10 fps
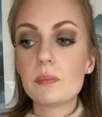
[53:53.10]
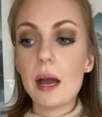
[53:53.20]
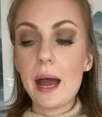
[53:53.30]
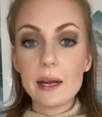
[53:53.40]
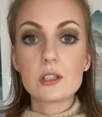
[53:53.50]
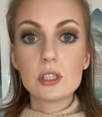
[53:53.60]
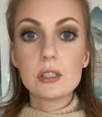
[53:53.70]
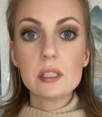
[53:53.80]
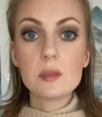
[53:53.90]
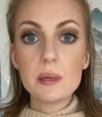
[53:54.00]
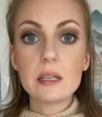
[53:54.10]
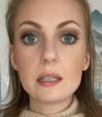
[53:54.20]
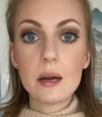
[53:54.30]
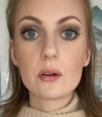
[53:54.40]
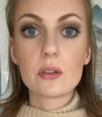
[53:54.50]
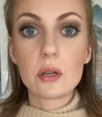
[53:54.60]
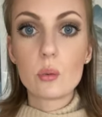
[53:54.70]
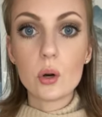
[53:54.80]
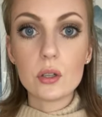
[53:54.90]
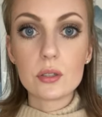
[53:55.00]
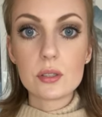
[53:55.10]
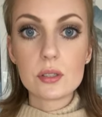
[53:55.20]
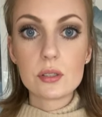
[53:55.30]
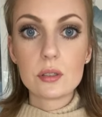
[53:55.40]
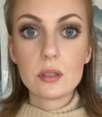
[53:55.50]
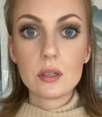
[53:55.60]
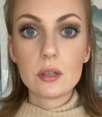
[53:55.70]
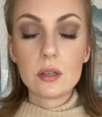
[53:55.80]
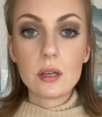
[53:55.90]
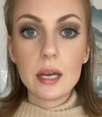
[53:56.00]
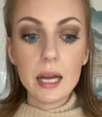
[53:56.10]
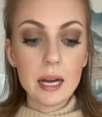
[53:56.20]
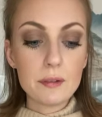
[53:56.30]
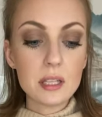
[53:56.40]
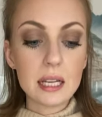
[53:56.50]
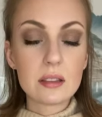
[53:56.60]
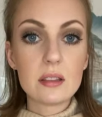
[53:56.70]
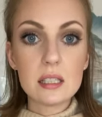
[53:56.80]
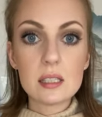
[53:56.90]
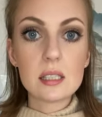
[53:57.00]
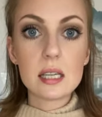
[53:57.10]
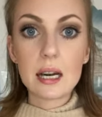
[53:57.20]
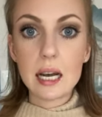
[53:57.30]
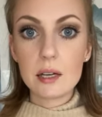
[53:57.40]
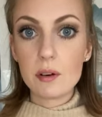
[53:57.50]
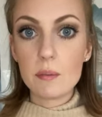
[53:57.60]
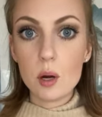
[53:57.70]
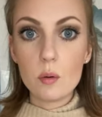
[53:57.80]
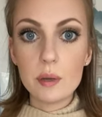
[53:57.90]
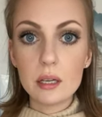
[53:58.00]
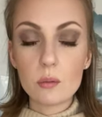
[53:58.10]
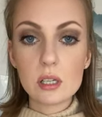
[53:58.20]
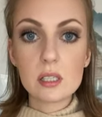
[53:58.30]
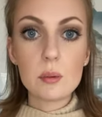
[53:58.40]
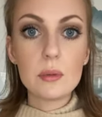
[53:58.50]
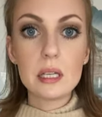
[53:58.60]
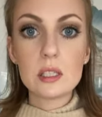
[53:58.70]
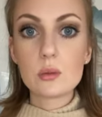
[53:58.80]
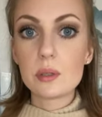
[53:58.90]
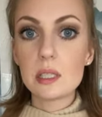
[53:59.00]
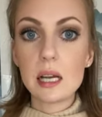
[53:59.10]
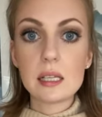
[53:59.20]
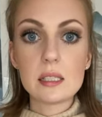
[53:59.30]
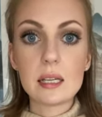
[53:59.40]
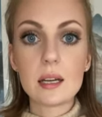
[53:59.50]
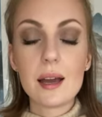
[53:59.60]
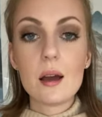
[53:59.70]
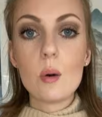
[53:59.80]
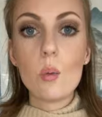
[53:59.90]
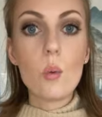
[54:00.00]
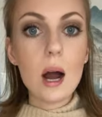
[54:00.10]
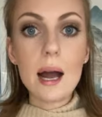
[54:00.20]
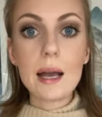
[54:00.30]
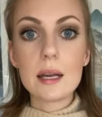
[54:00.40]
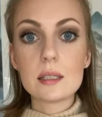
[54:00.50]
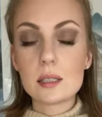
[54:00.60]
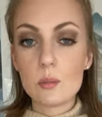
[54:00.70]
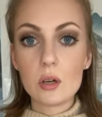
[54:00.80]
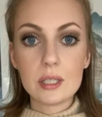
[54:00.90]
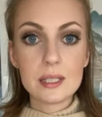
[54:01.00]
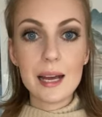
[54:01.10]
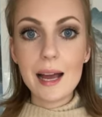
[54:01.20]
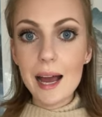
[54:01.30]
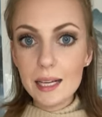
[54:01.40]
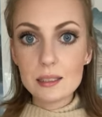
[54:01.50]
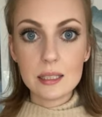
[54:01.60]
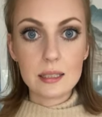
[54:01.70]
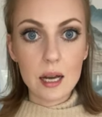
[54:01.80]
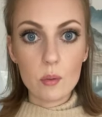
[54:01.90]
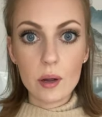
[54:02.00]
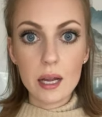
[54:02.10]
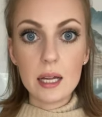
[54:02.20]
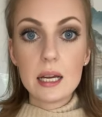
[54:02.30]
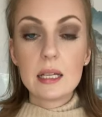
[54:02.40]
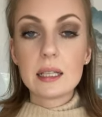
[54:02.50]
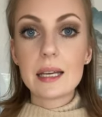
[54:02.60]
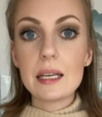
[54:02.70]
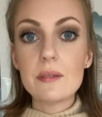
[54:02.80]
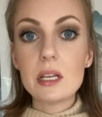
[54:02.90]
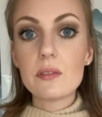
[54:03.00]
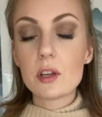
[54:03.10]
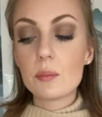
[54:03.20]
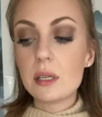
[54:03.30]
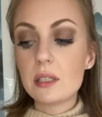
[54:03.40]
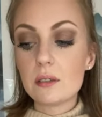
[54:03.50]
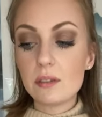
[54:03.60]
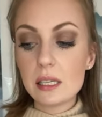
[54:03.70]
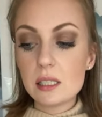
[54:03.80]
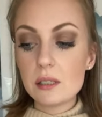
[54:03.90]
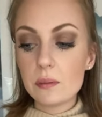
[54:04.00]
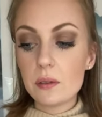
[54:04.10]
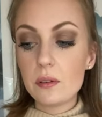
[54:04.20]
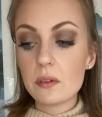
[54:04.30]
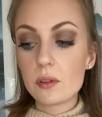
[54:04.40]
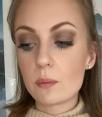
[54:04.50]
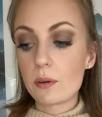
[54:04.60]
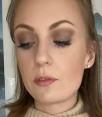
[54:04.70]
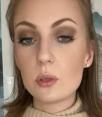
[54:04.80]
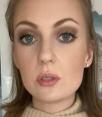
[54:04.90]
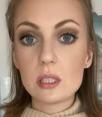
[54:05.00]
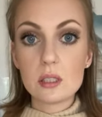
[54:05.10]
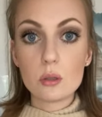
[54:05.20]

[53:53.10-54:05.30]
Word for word: actions speak louder than words. And I feel like this is that kind of a moment where somebody is realizing, why someone is acting that way. Like, even if they're being defensive, even if they're refusing to